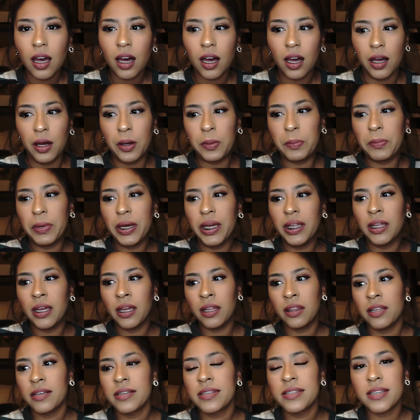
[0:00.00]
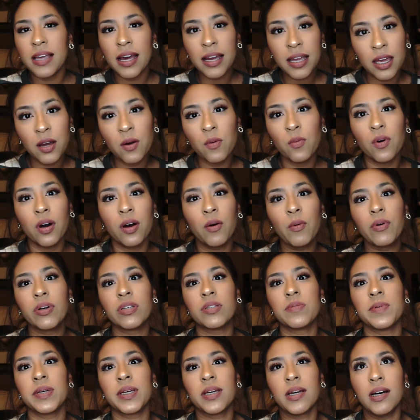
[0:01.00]
And then the second one
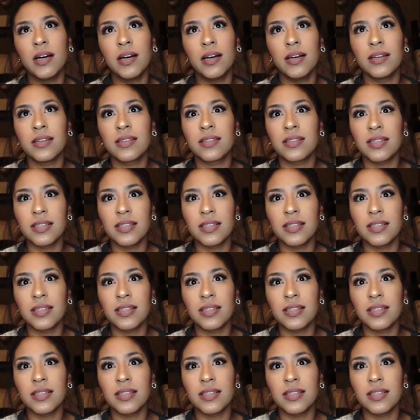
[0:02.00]
was because